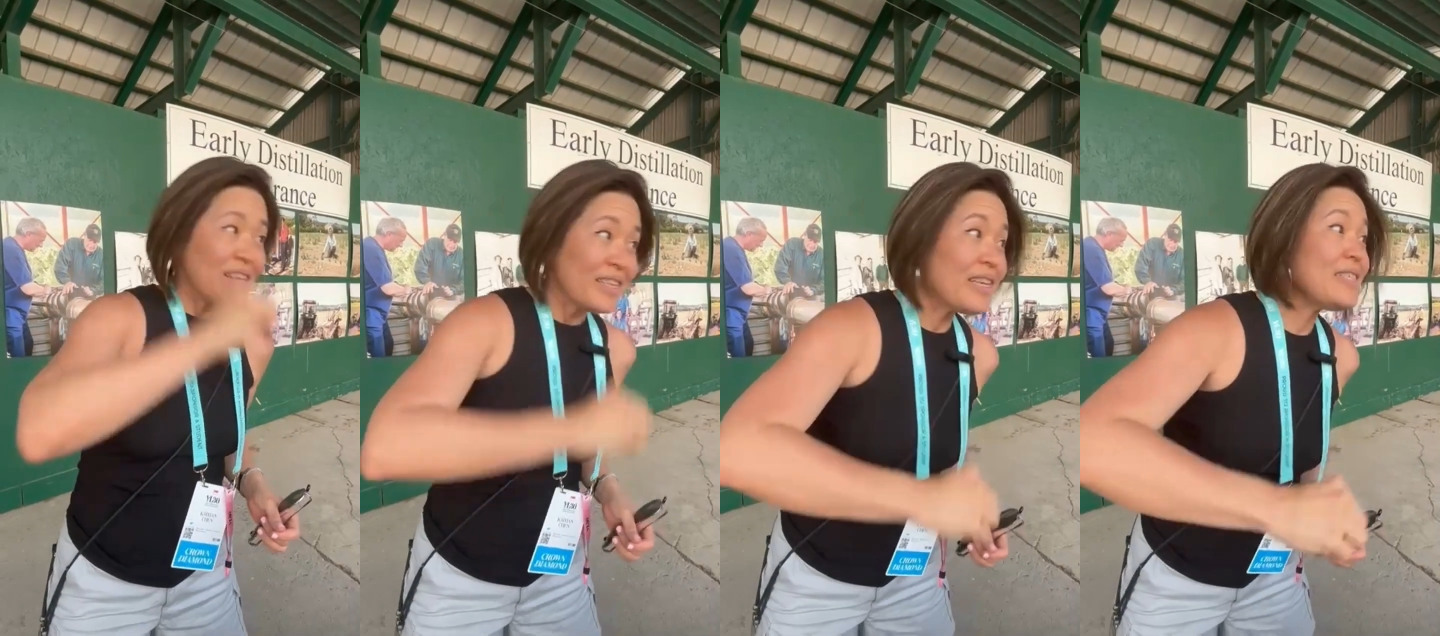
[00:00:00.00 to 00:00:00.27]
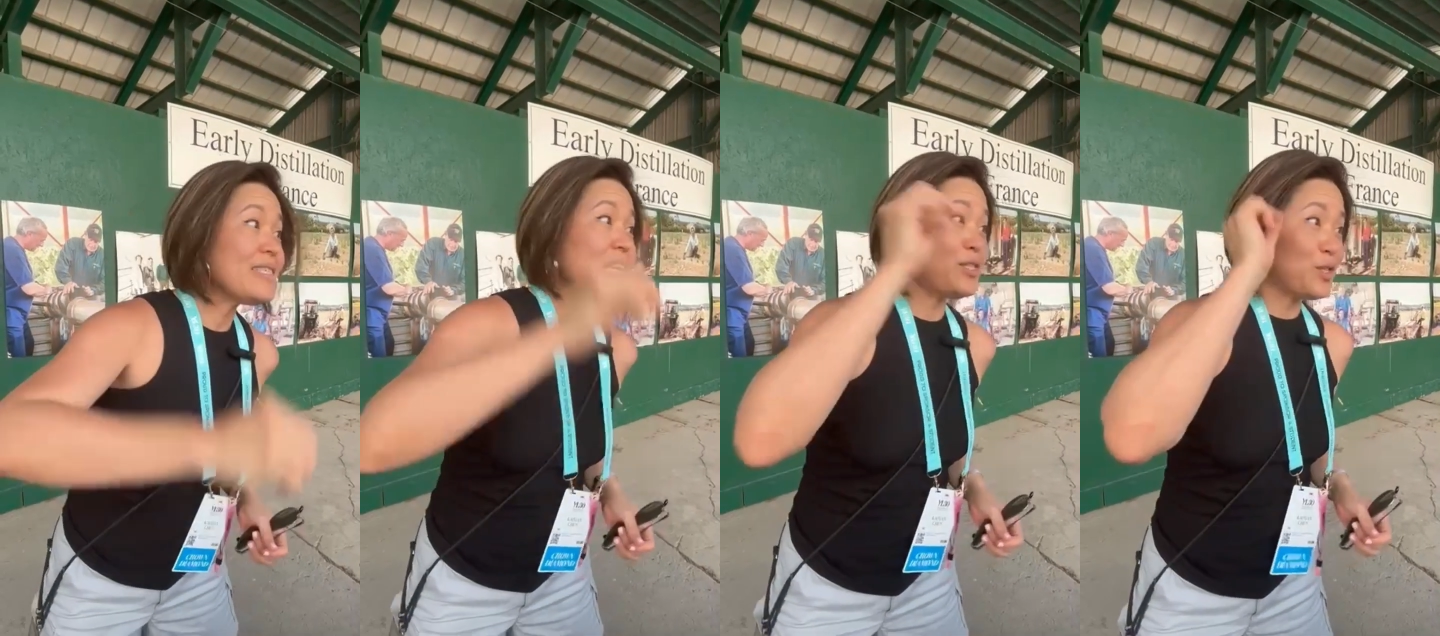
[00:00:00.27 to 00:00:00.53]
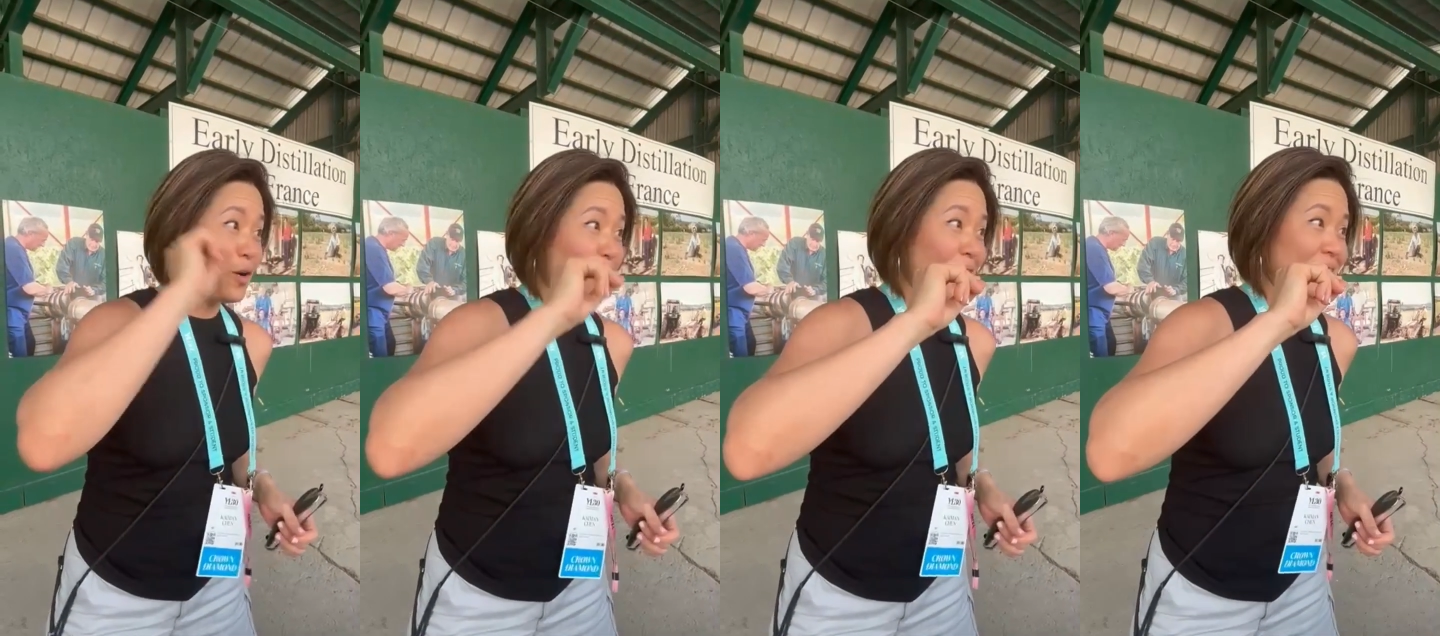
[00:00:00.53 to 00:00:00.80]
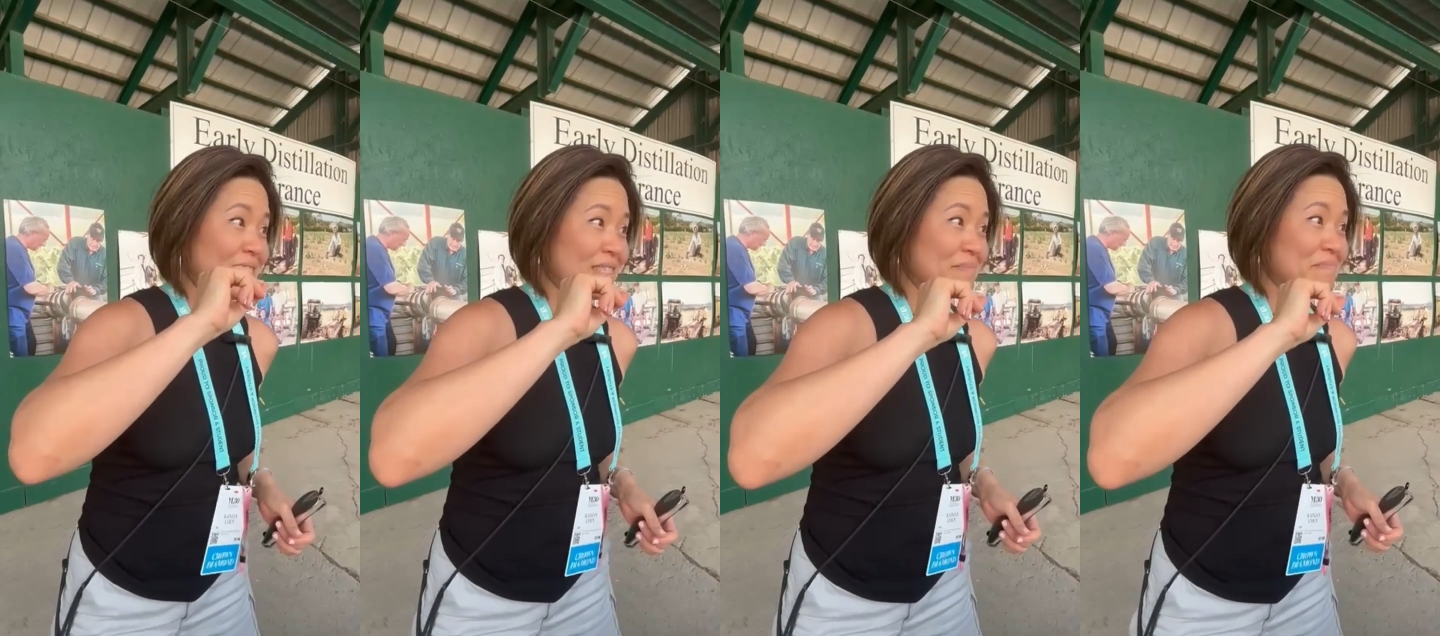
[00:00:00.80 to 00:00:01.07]
the essential
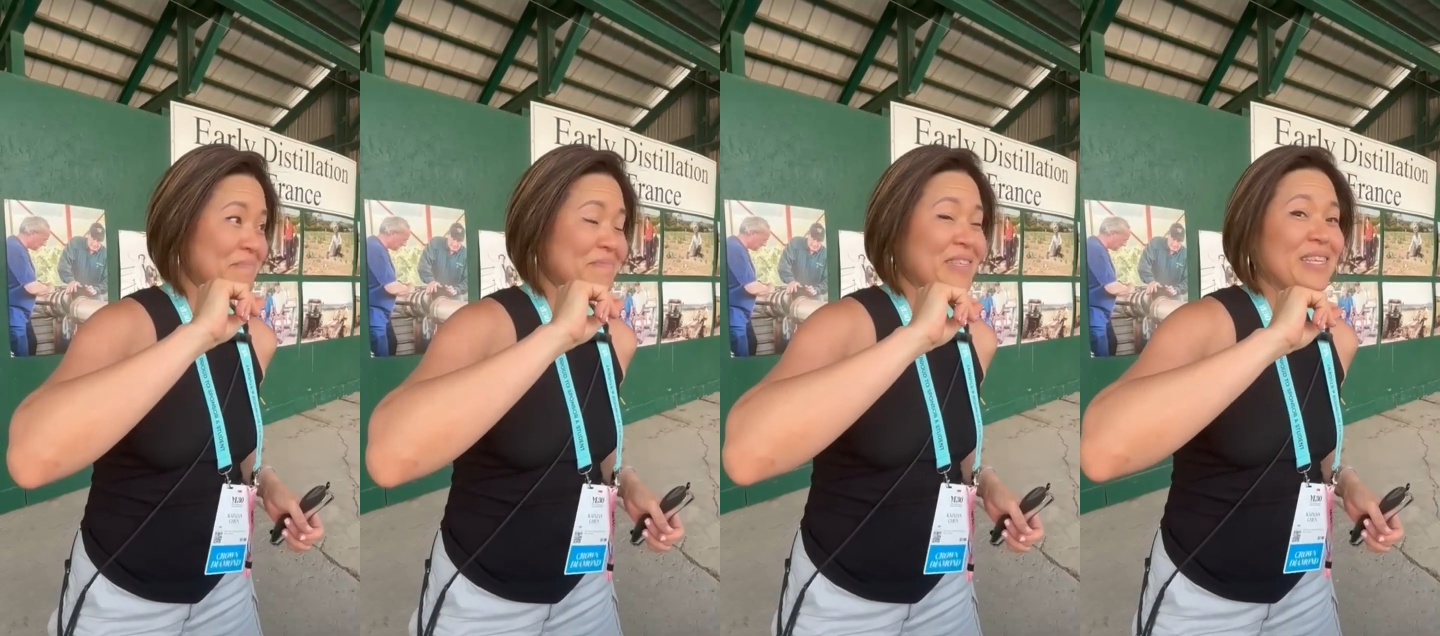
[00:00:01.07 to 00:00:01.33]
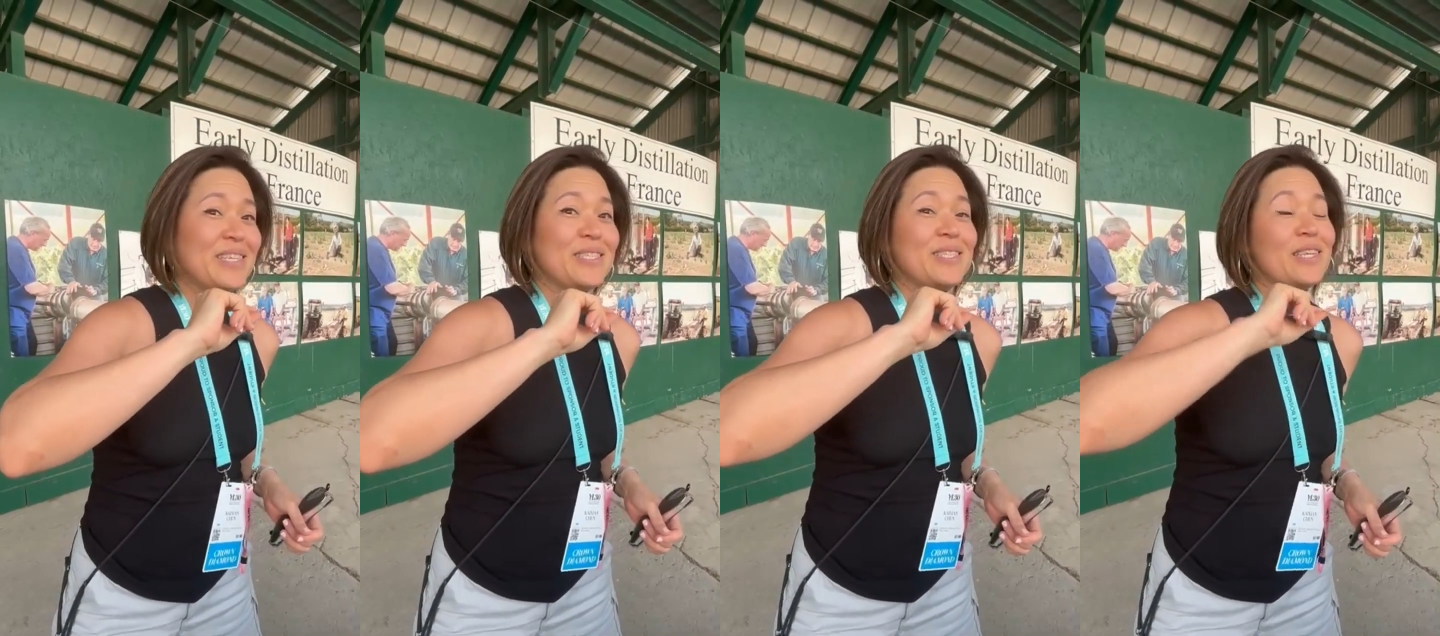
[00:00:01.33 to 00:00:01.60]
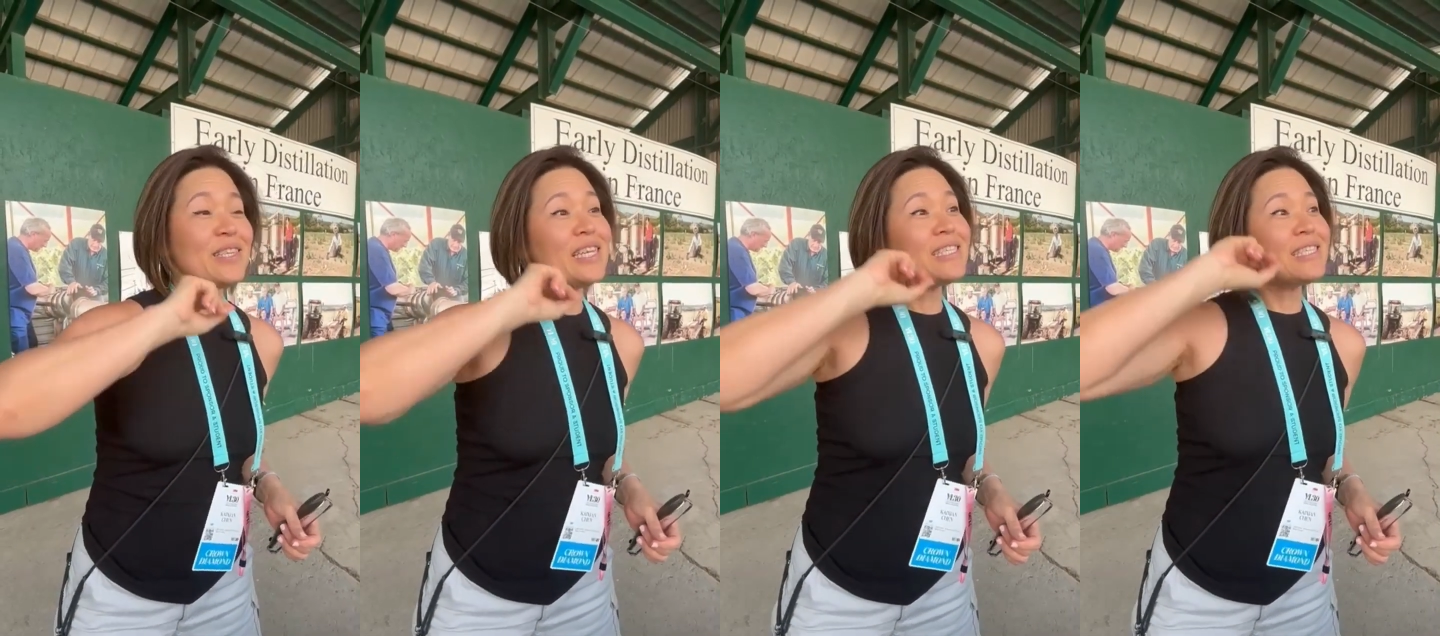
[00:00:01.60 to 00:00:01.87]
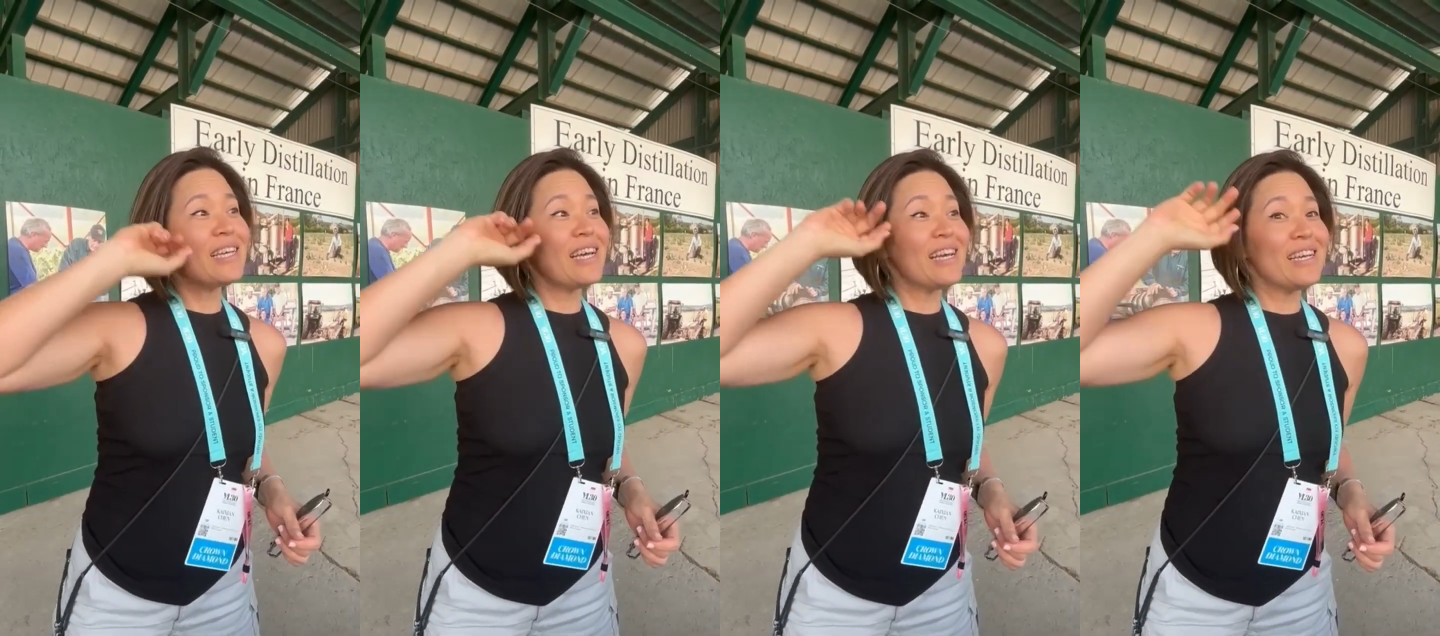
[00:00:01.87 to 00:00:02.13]
oils. So this
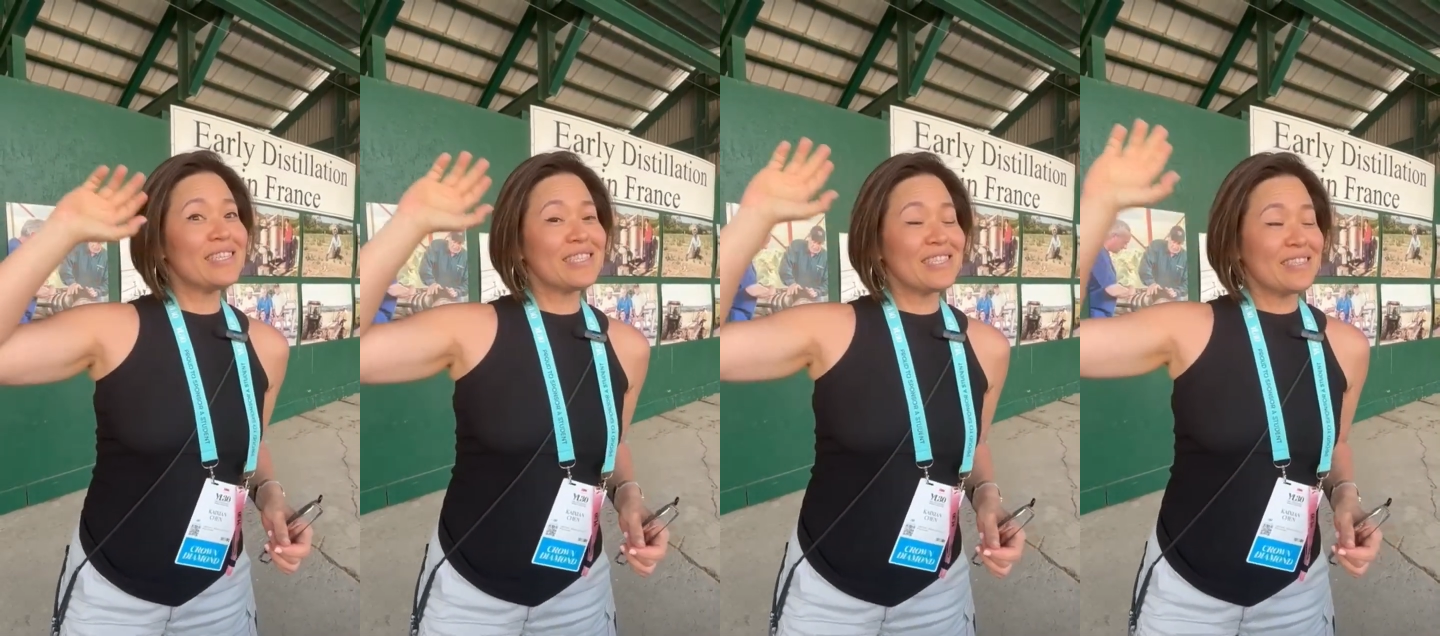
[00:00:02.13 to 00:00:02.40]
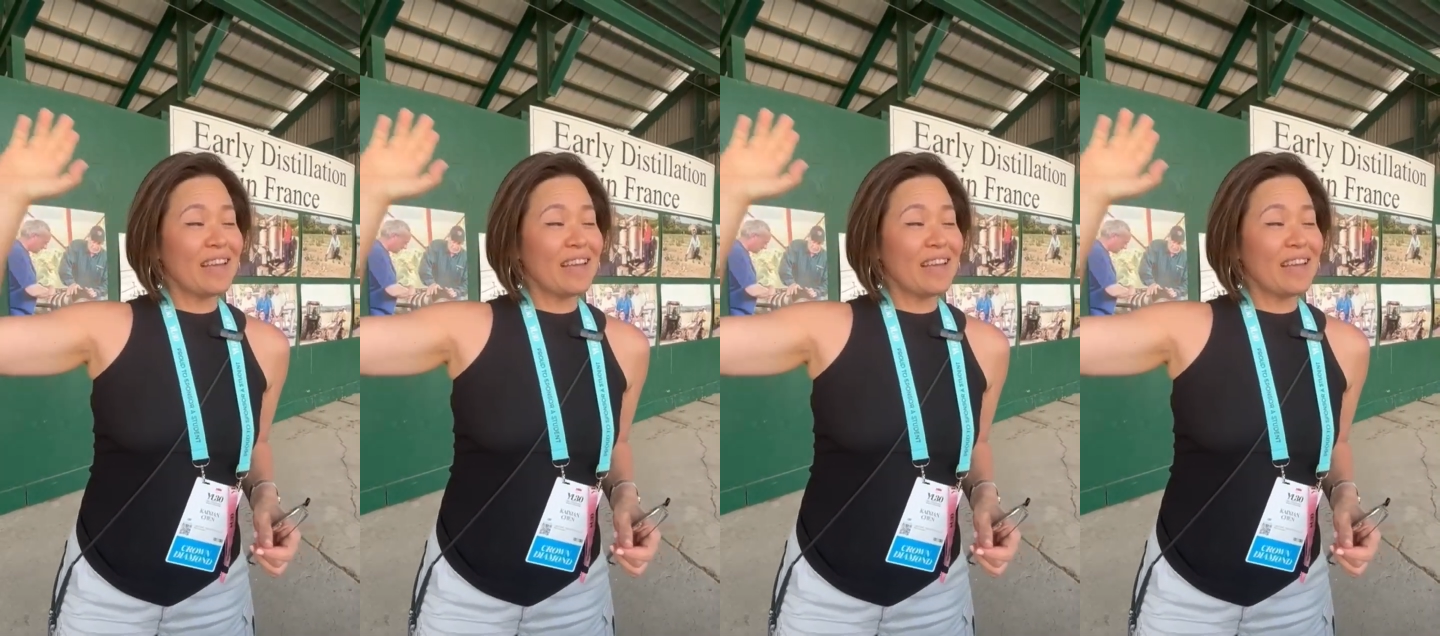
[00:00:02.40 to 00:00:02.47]
is